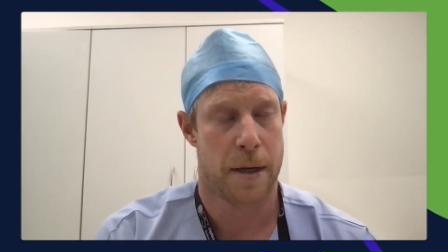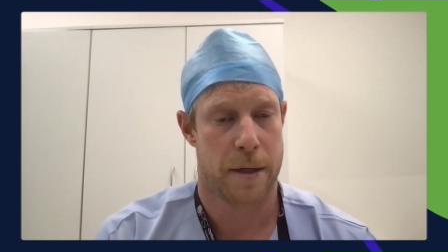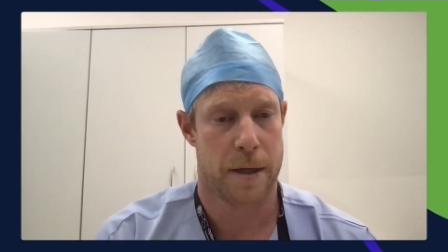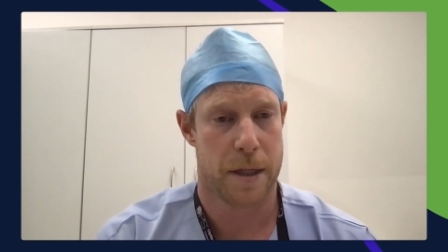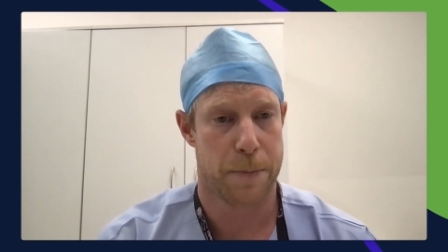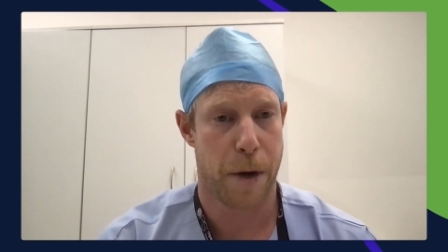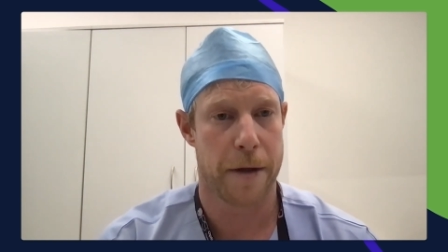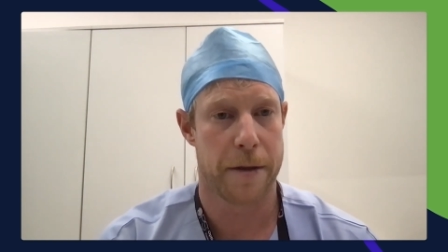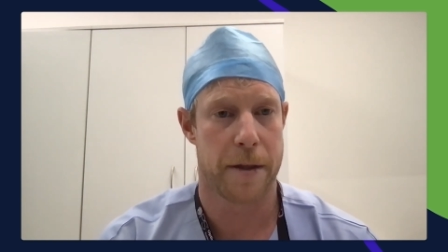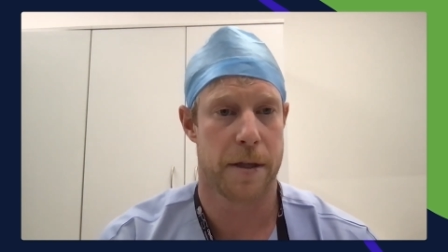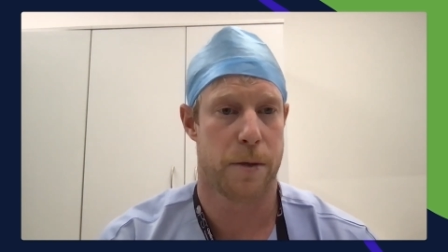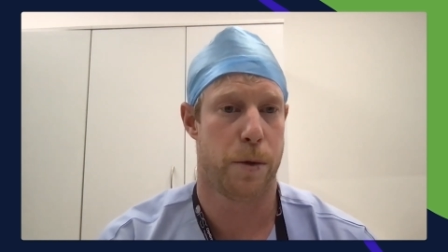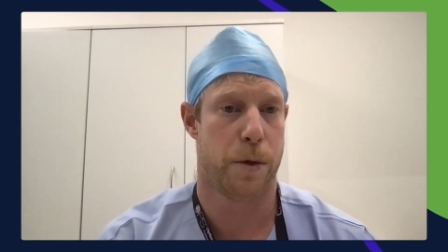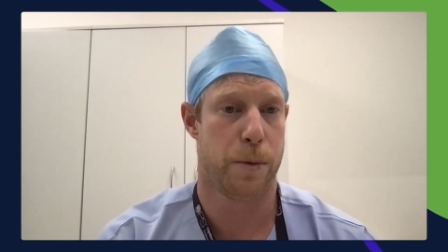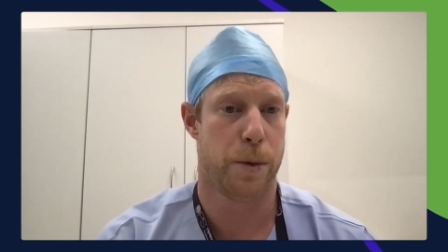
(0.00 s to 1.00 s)
Despite
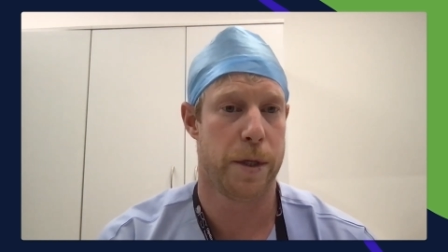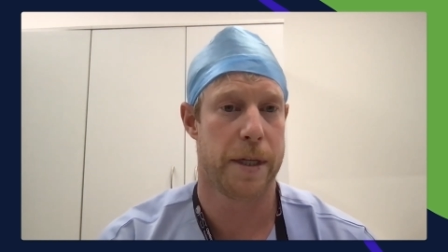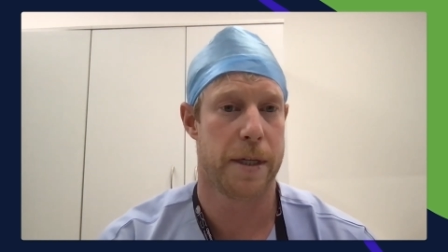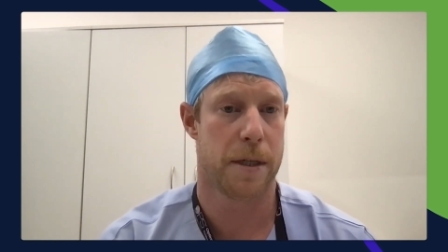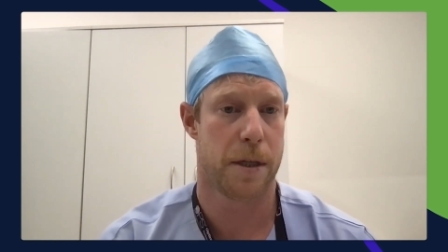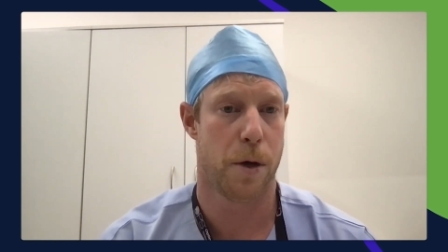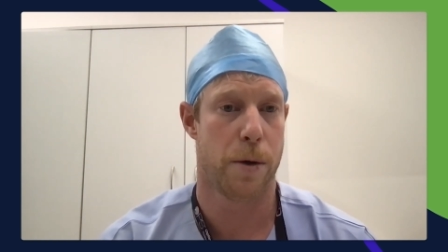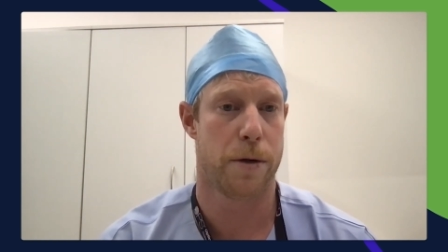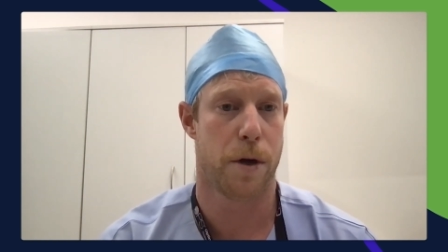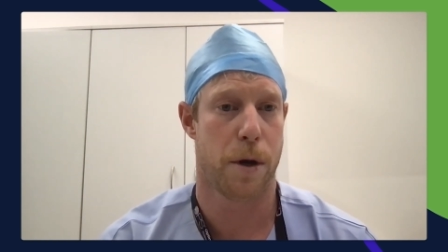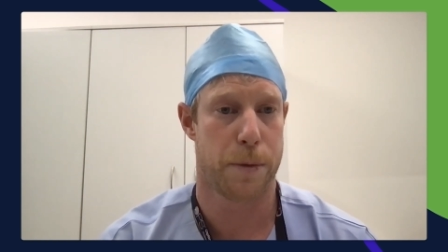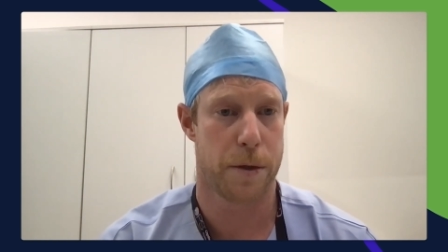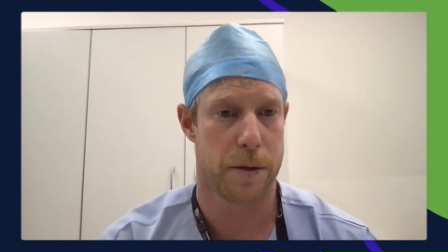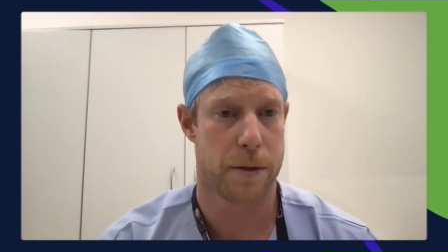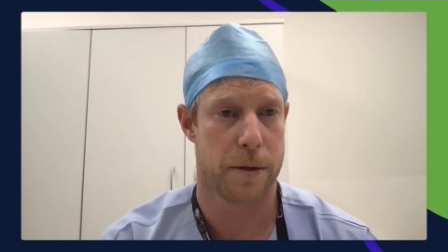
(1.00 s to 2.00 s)
this, we were really slow
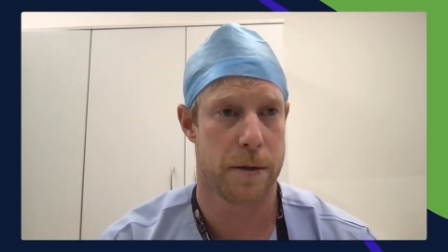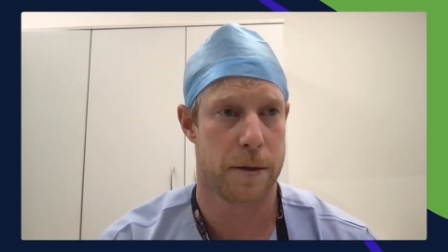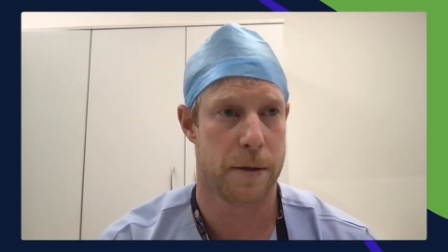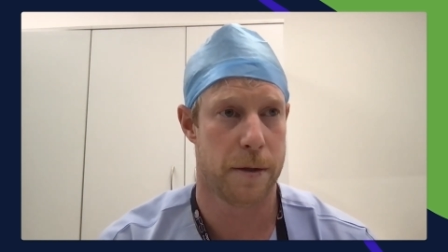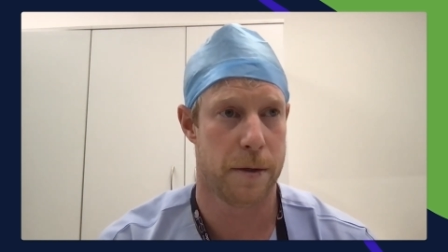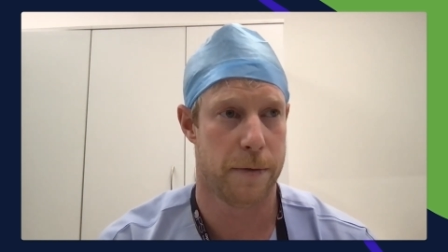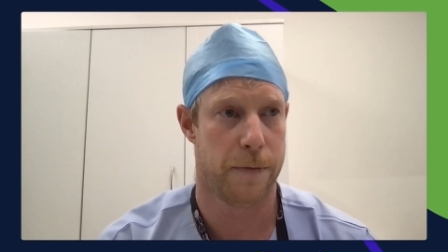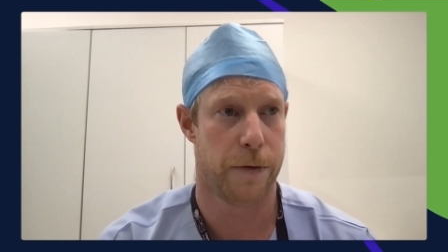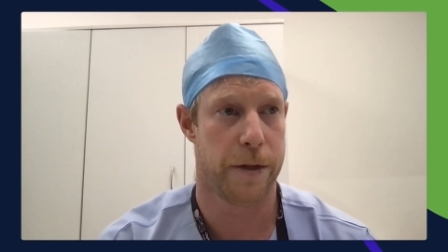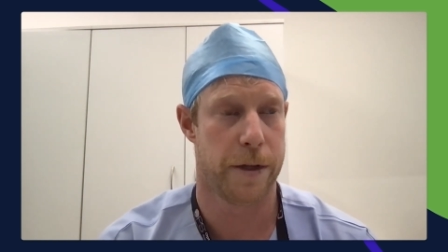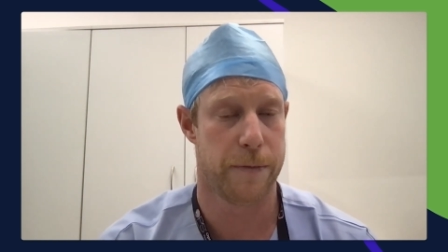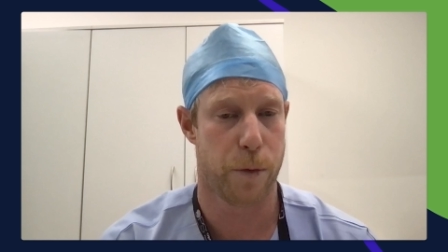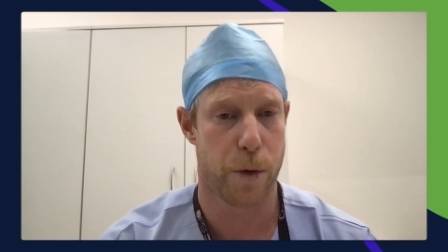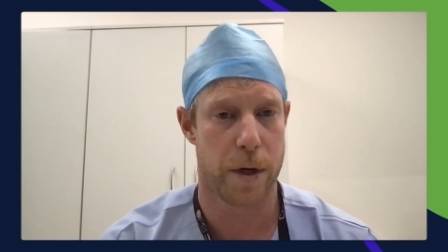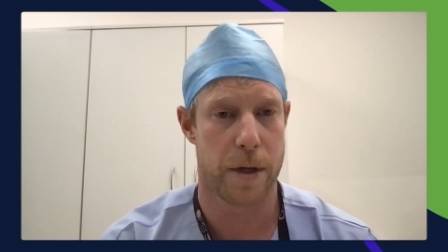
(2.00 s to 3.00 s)
adopters for the
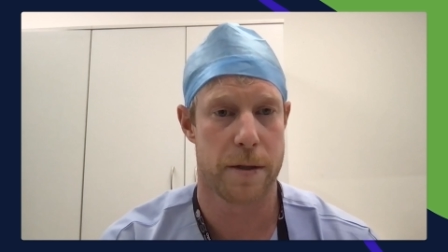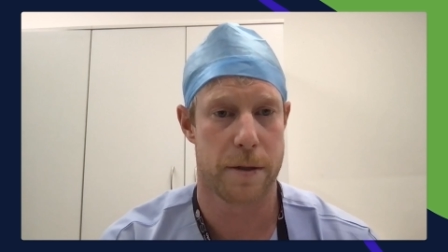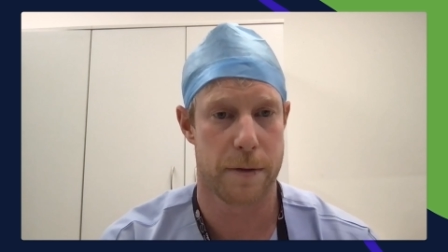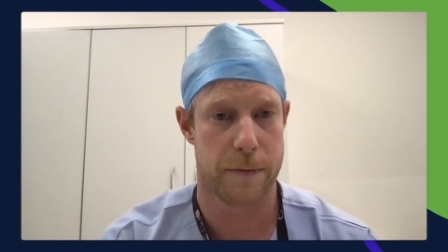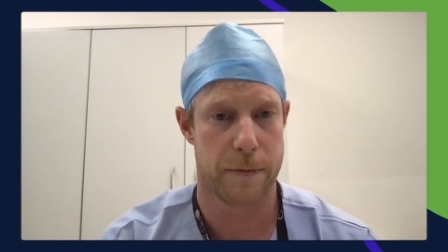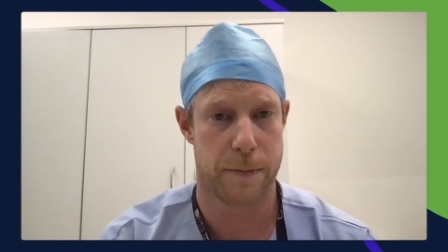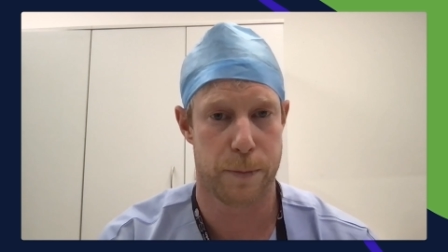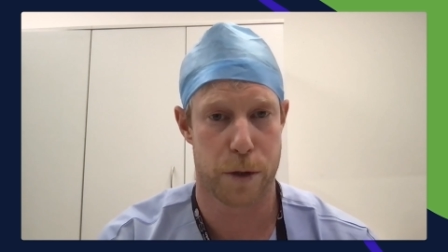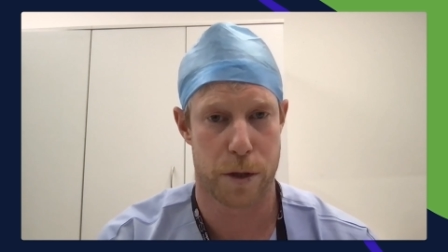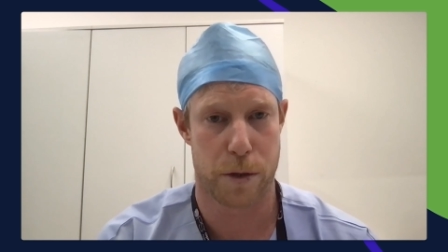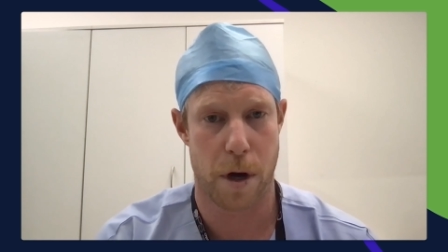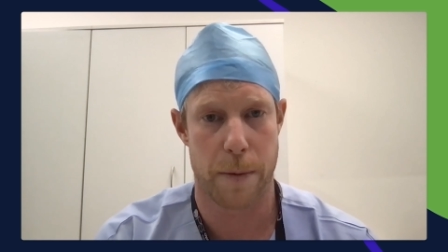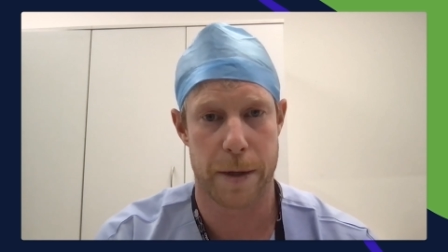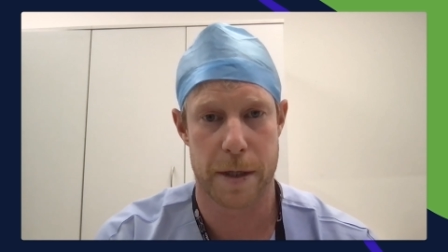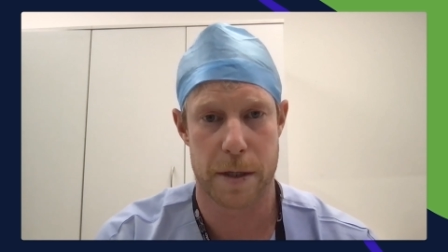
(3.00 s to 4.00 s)
avoidance of
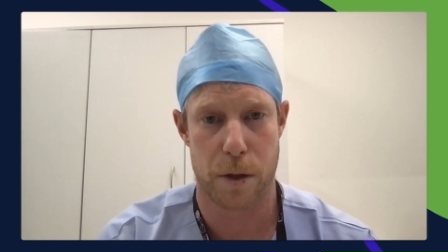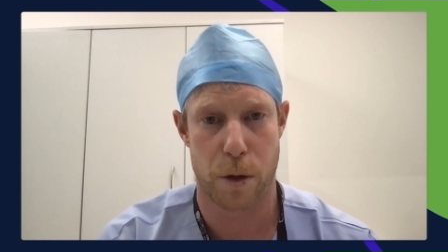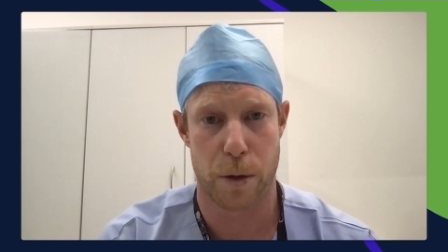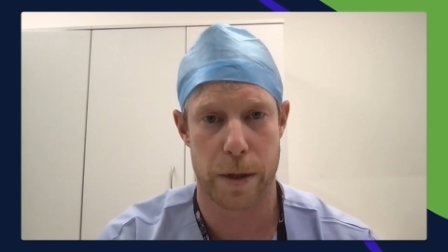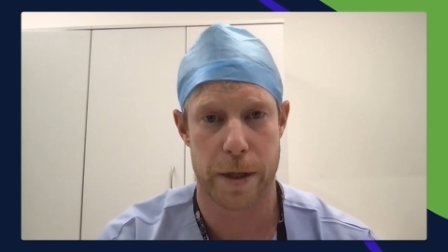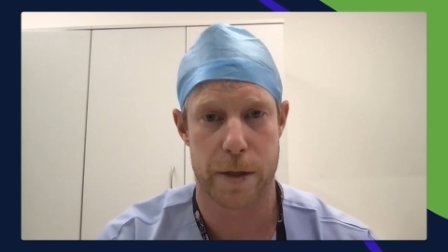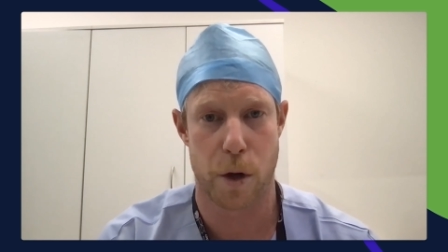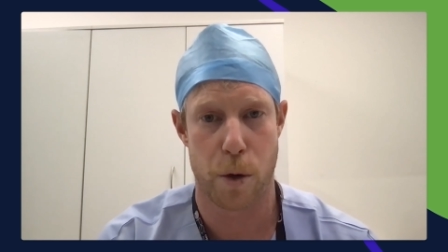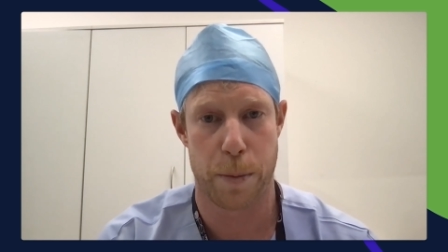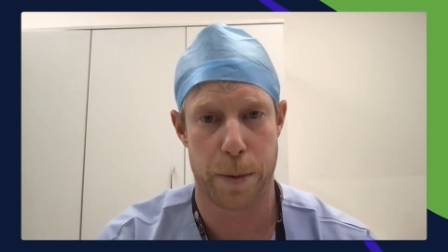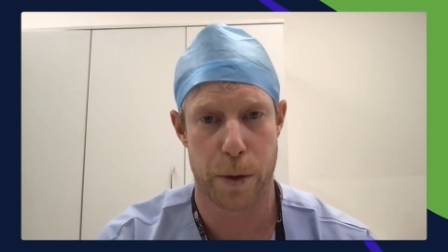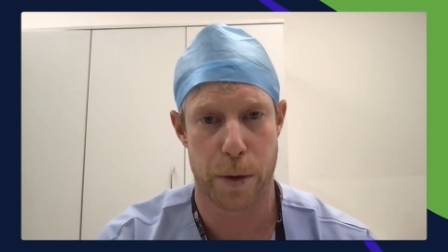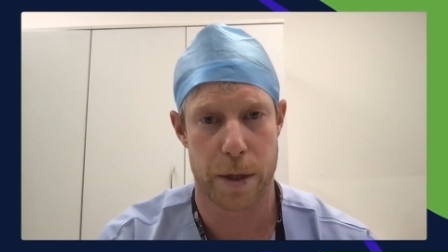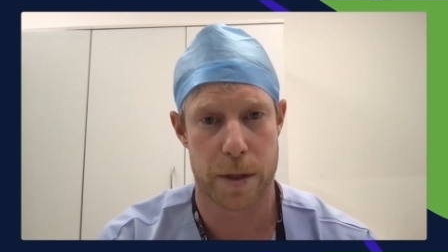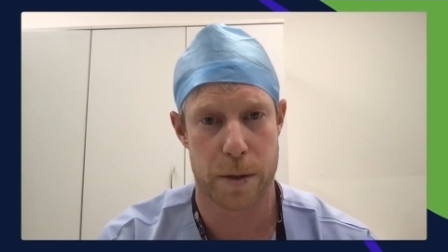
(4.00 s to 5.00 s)
prescribing slow-release
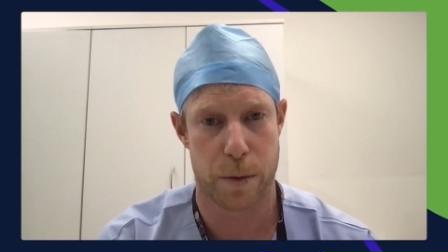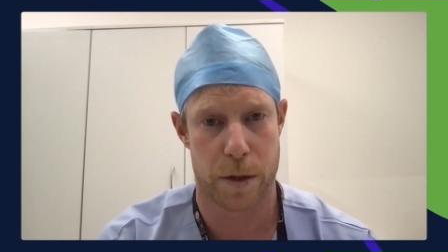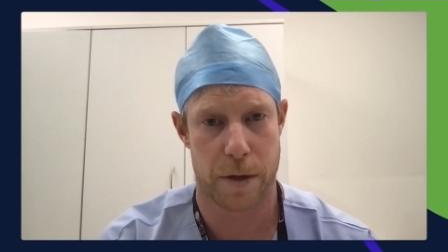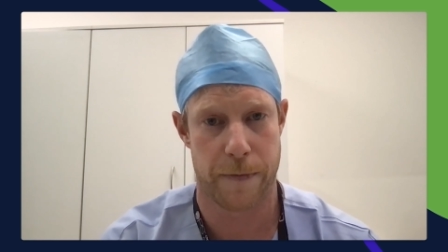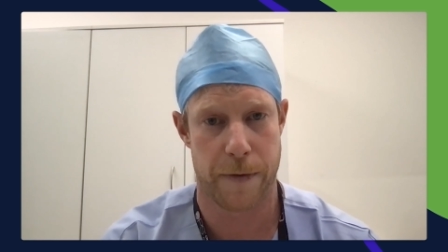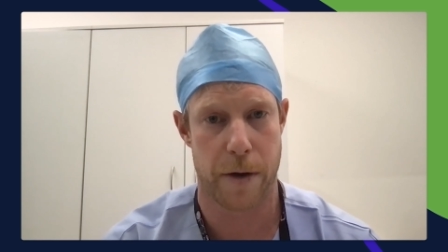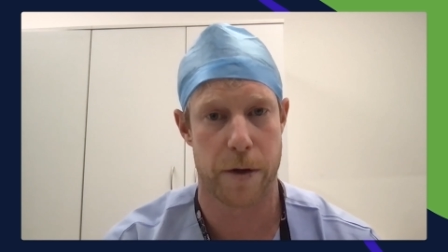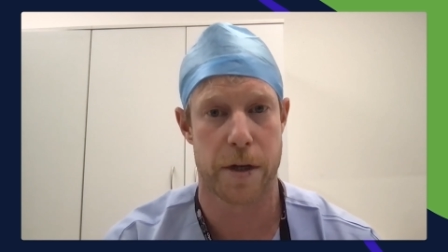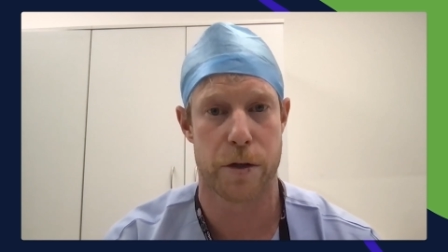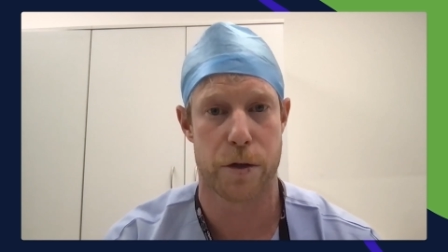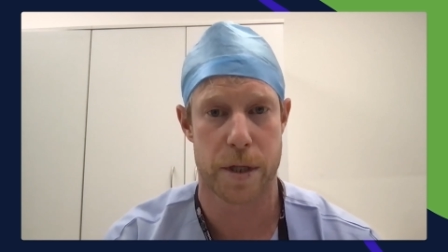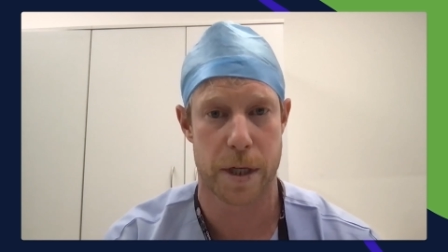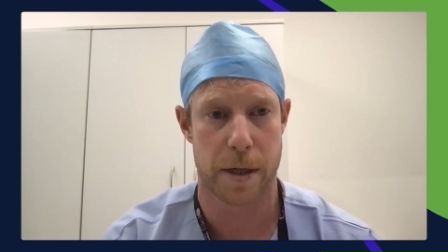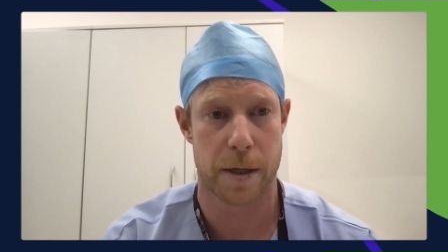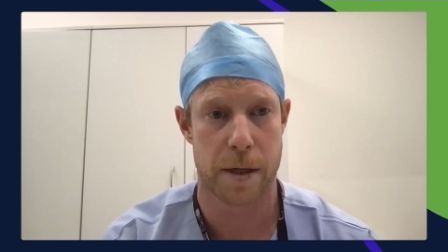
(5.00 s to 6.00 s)
opioids, which I found
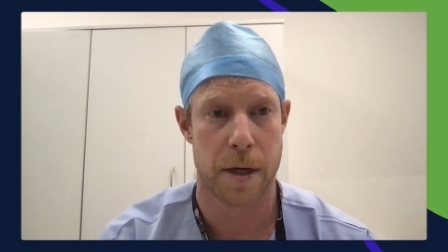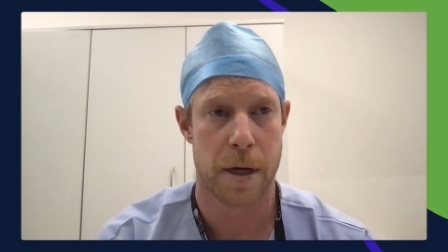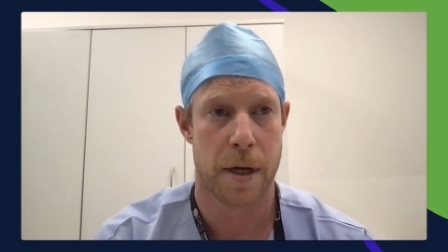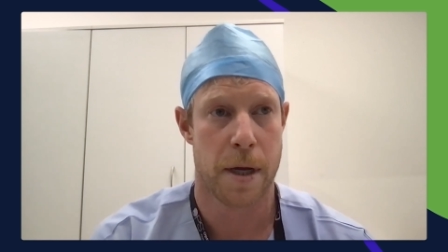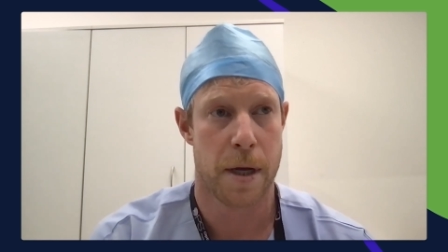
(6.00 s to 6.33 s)
interesting.